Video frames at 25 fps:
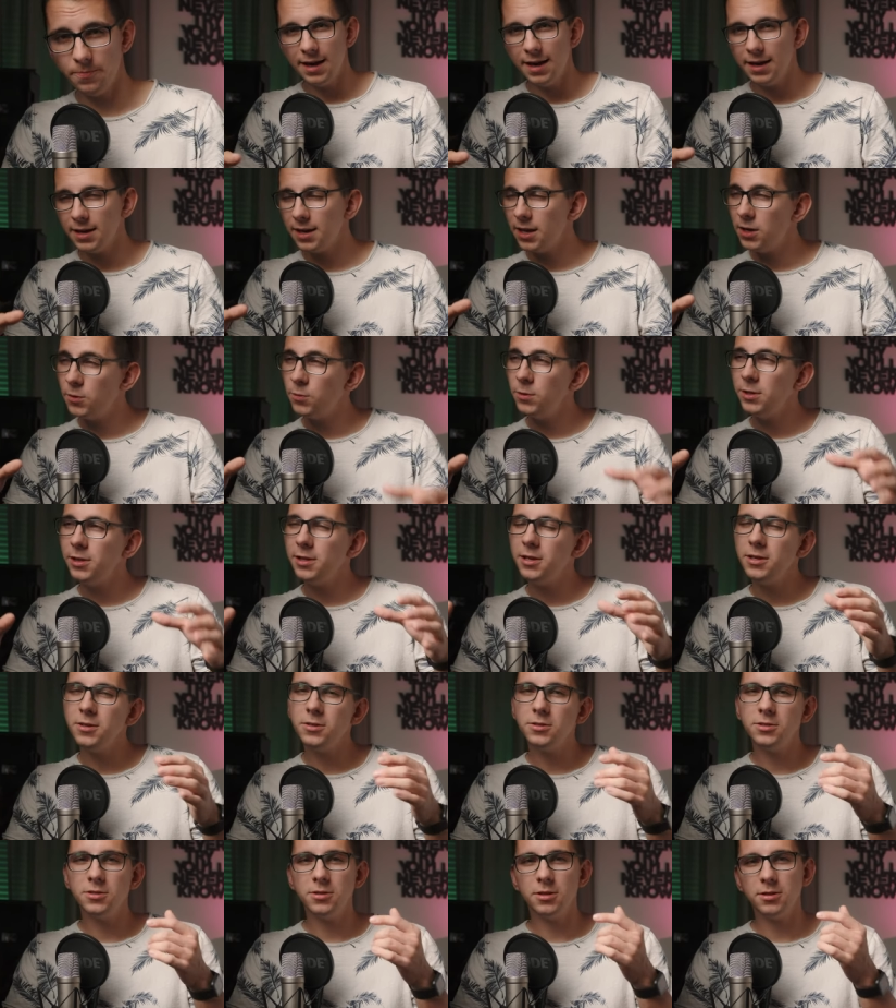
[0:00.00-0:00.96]
I got really
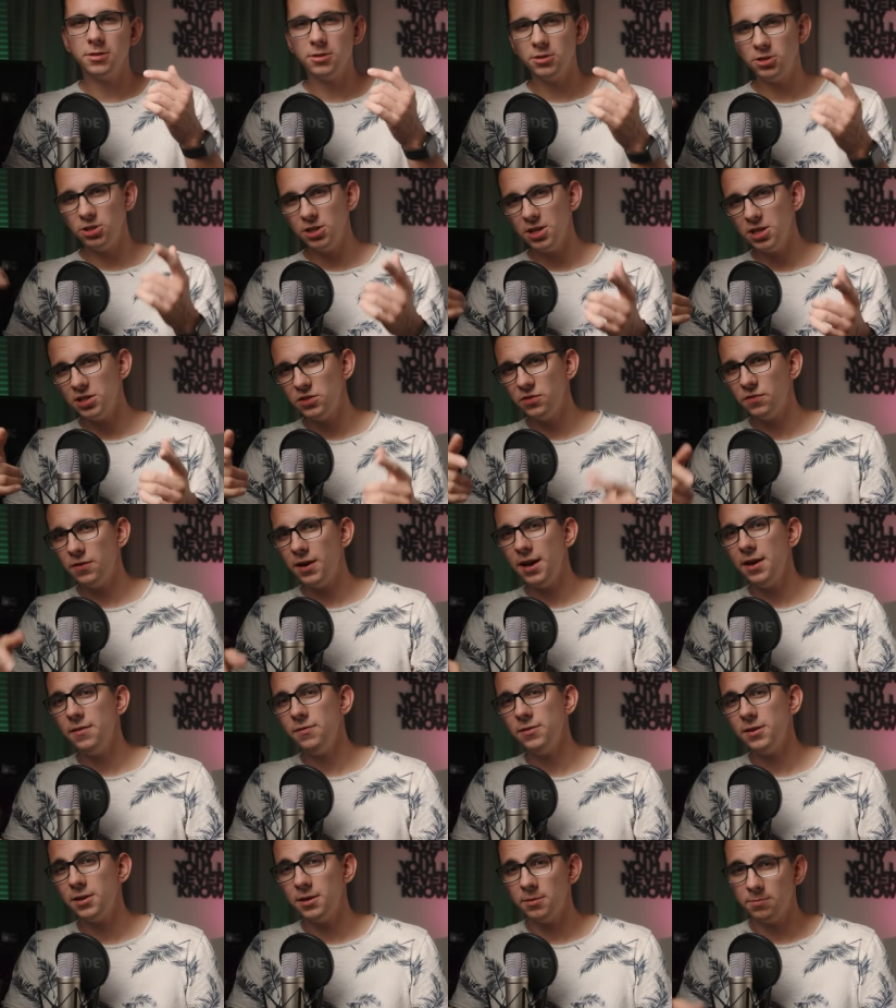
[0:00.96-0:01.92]
used to the G H
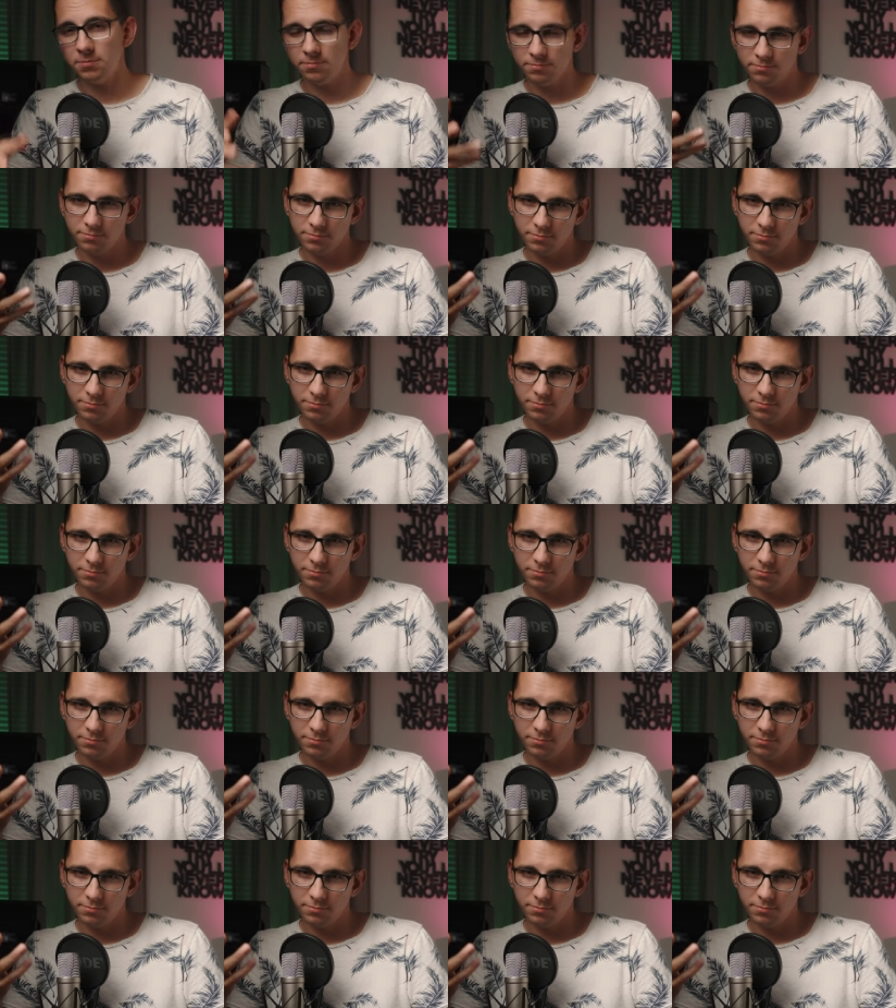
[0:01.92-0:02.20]
five that I'm